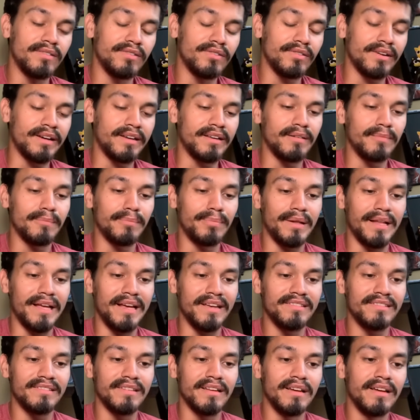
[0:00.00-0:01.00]
Strike,
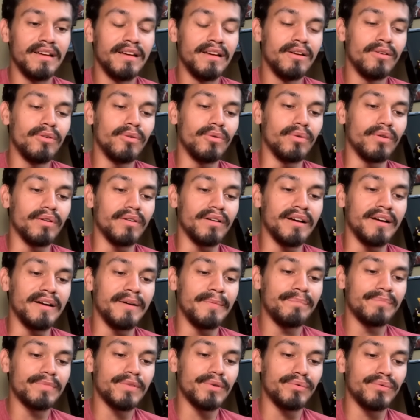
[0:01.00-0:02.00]
blast,
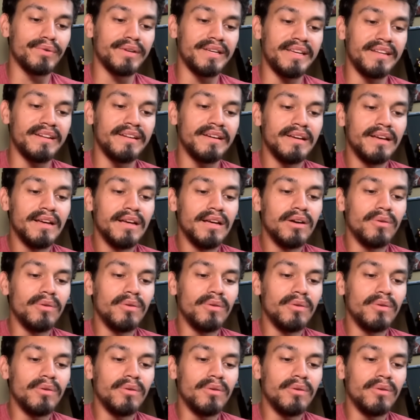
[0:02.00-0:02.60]
or green.